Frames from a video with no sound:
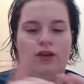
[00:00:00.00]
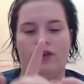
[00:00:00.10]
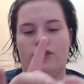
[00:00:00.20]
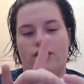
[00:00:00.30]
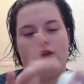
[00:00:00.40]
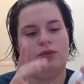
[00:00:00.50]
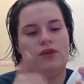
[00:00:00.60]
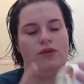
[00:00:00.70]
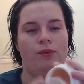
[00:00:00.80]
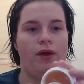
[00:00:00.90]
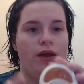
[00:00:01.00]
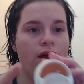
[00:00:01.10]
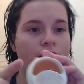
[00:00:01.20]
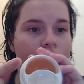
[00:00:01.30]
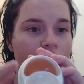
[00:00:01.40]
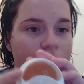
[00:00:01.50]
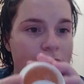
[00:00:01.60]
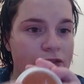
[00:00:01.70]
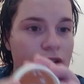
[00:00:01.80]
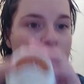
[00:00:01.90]
realistically do it this way. This
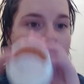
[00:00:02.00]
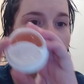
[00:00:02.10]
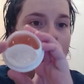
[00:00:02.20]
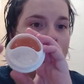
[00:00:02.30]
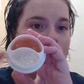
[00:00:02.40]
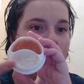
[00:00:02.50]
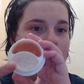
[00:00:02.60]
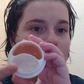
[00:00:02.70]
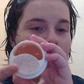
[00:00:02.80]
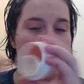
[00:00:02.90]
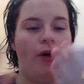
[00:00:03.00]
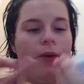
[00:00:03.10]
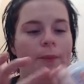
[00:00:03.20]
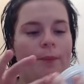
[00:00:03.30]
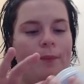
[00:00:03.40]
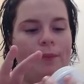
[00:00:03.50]
bit's for the top, this bit's for the bottom.